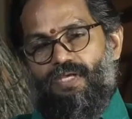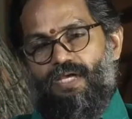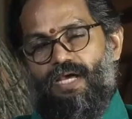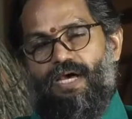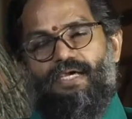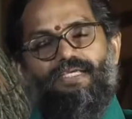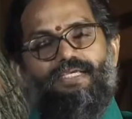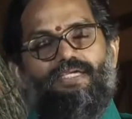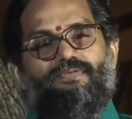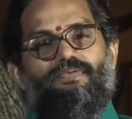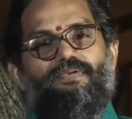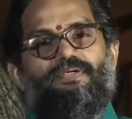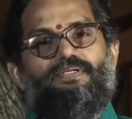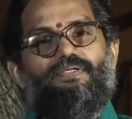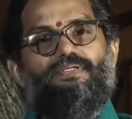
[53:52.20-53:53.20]
I can
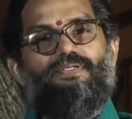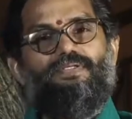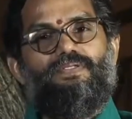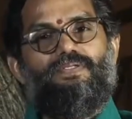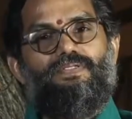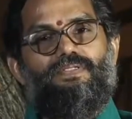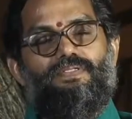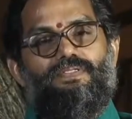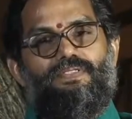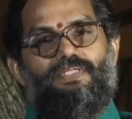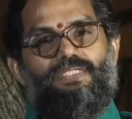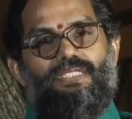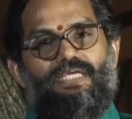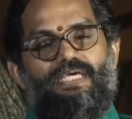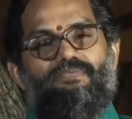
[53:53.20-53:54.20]

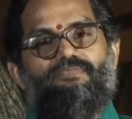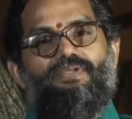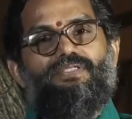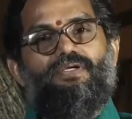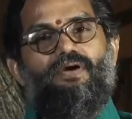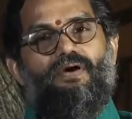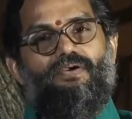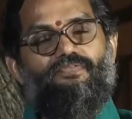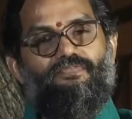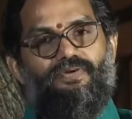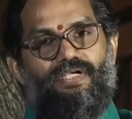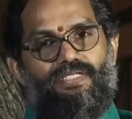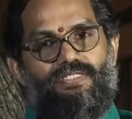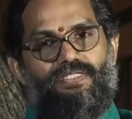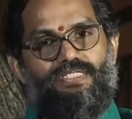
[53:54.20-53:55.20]
say with
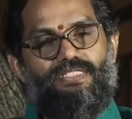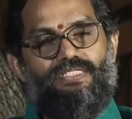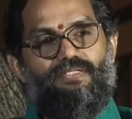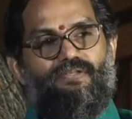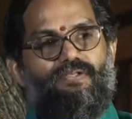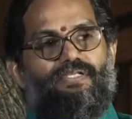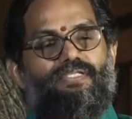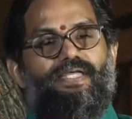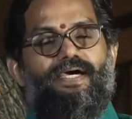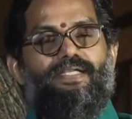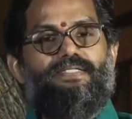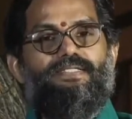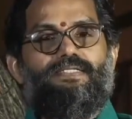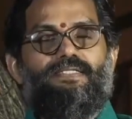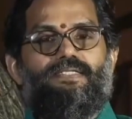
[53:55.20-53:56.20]
confidence
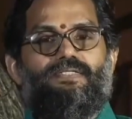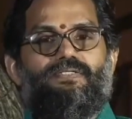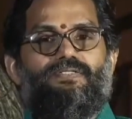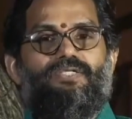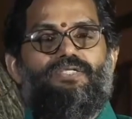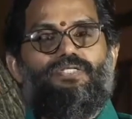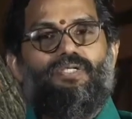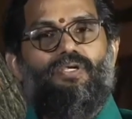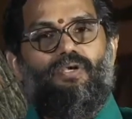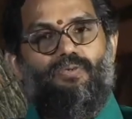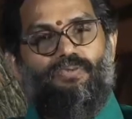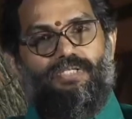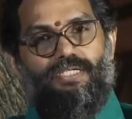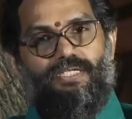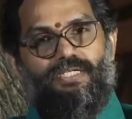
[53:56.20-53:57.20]
that this
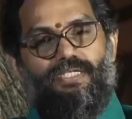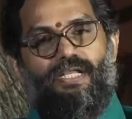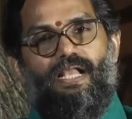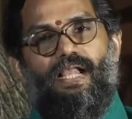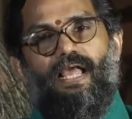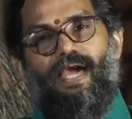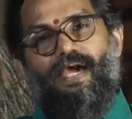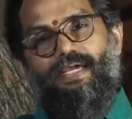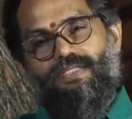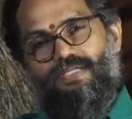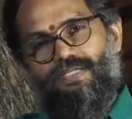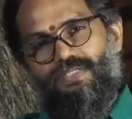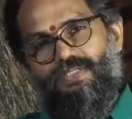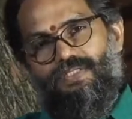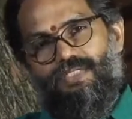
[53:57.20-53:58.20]
gluten and
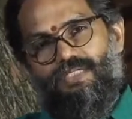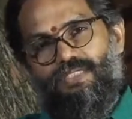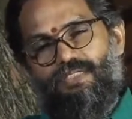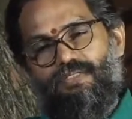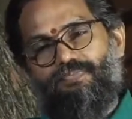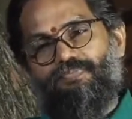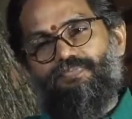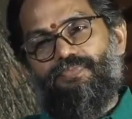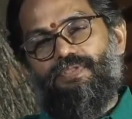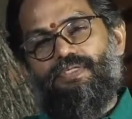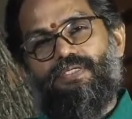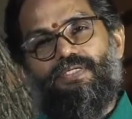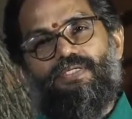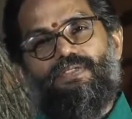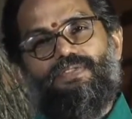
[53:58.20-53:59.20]
casein
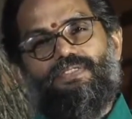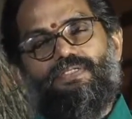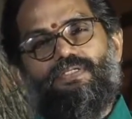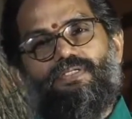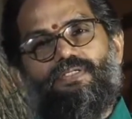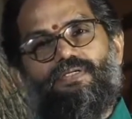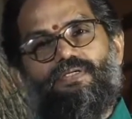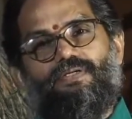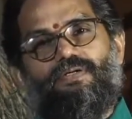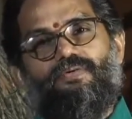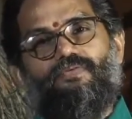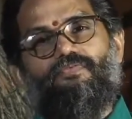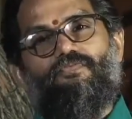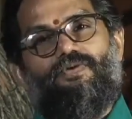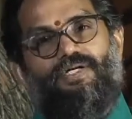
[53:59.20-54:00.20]
is
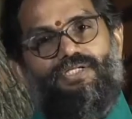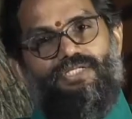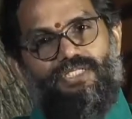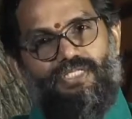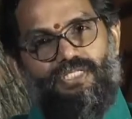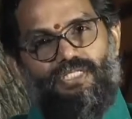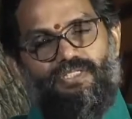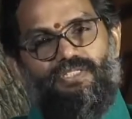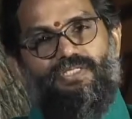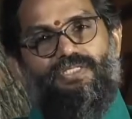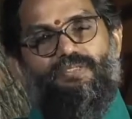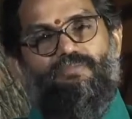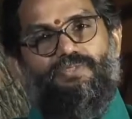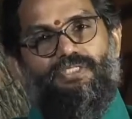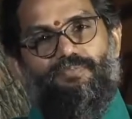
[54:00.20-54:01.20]
worsening the
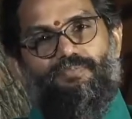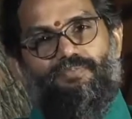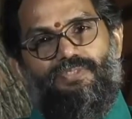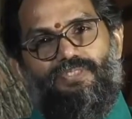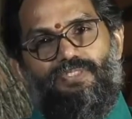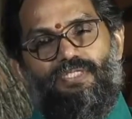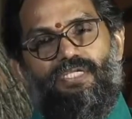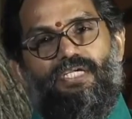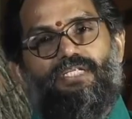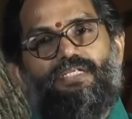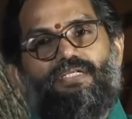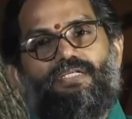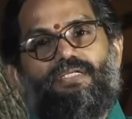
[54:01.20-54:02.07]
symptoms in